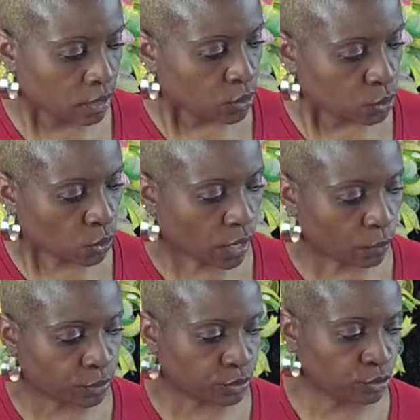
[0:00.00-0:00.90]
So I
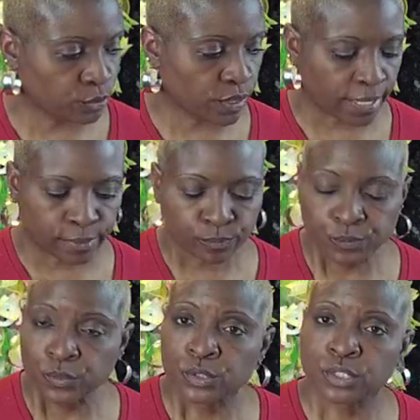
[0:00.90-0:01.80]
will do that.
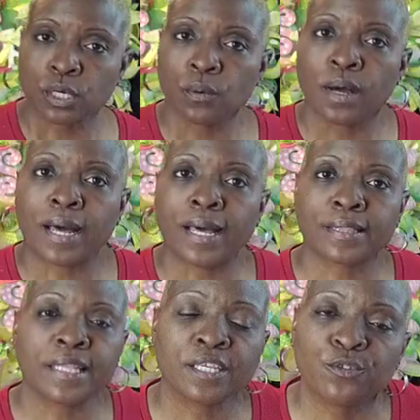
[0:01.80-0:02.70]
So I
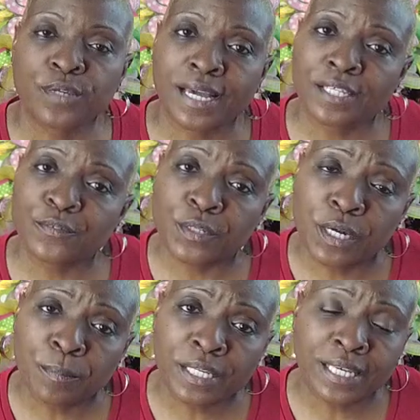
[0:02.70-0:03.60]
thank you guys for
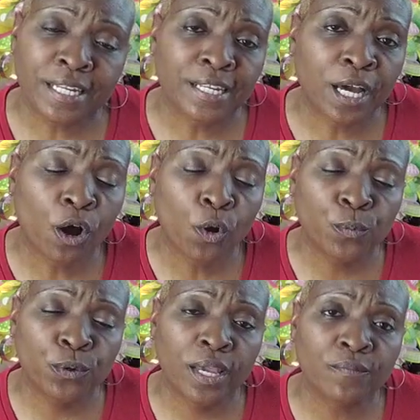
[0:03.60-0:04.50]
coming in, and I hope
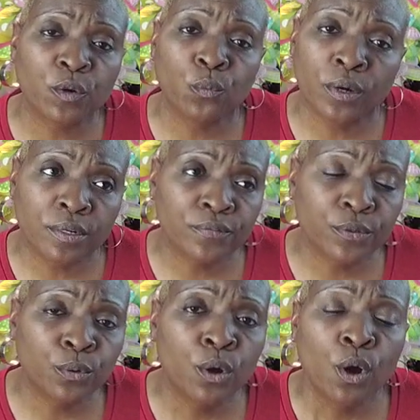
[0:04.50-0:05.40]
you have a
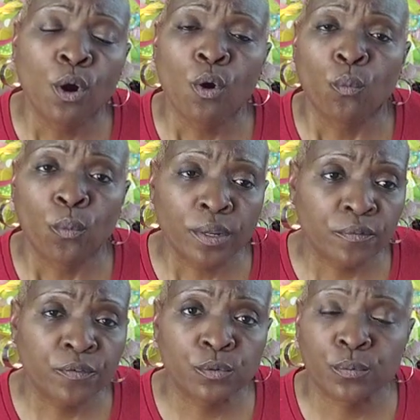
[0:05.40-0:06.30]
wonderful
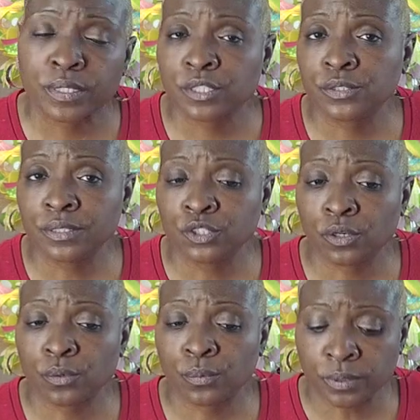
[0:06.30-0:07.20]

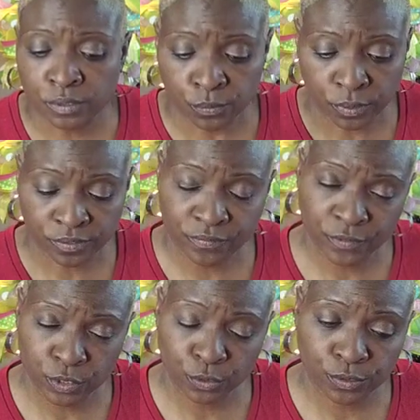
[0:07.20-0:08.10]
enjoy the wonderful rest
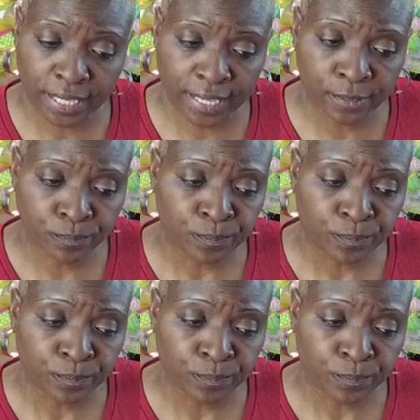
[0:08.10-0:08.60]
of your day.